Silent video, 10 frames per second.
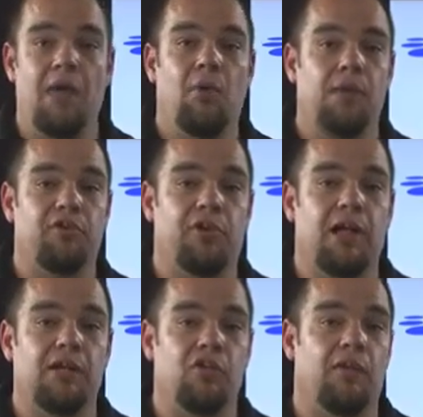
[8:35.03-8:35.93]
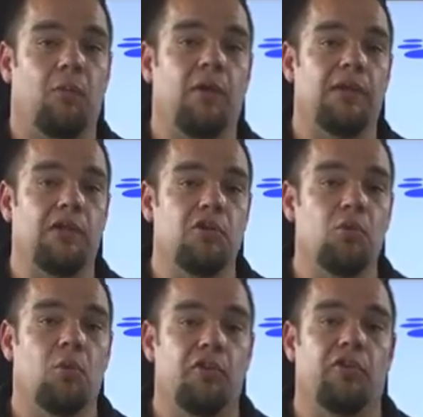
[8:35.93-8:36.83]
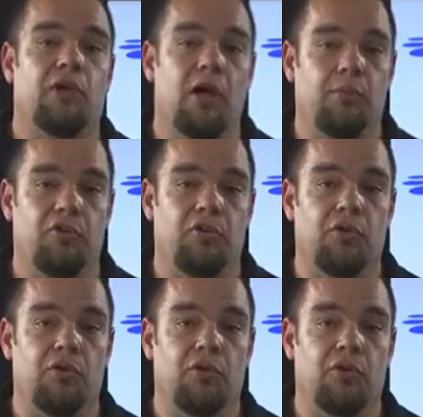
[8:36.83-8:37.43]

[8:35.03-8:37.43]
website is the one that you want to come